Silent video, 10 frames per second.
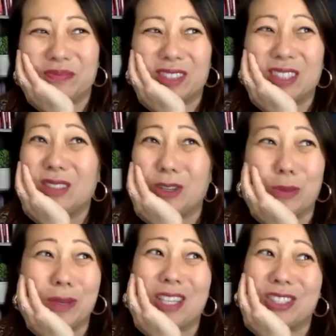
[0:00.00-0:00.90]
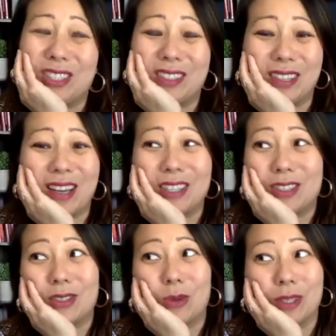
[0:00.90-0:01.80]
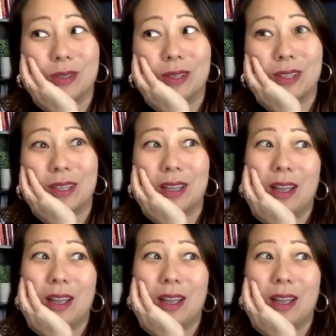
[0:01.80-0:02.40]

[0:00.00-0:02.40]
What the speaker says: You know me, I just don't want to do anything.